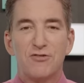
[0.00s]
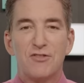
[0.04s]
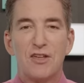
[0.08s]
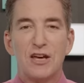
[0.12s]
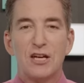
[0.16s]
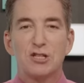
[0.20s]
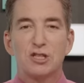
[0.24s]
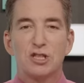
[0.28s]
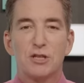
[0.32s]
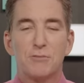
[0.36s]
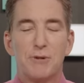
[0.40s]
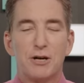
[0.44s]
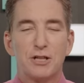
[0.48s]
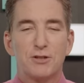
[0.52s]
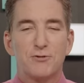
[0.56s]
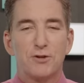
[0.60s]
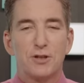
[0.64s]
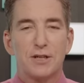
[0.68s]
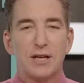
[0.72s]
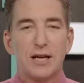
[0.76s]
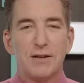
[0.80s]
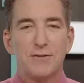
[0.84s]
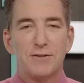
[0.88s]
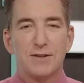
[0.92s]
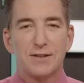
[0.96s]
Thank you so much for
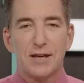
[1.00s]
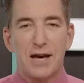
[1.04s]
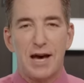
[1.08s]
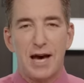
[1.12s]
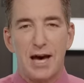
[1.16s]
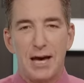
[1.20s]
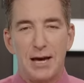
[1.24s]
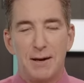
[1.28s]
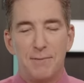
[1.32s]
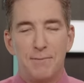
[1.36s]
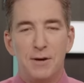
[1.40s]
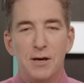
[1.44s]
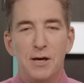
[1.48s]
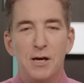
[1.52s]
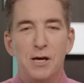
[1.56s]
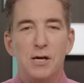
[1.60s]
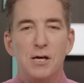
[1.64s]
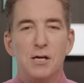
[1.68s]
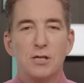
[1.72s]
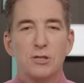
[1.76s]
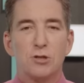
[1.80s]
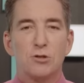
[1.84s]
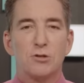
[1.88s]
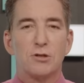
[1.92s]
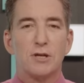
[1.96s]
taking the time
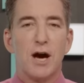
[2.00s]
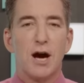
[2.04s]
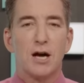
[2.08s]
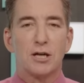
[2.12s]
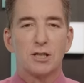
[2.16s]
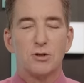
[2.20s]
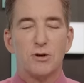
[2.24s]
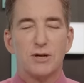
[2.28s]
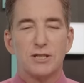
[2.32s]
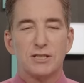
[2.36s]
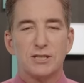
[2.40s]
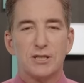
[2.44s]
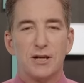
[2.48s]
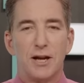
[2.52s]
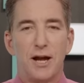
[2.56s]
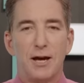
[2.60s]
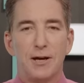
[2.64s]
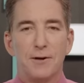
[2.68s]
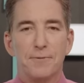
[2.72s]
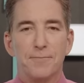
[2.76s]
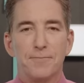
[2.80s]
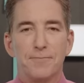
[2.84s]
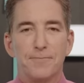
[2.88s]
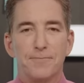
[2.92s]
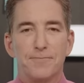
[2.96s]
to talk to us
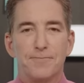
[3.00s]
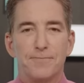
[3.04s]
tonight.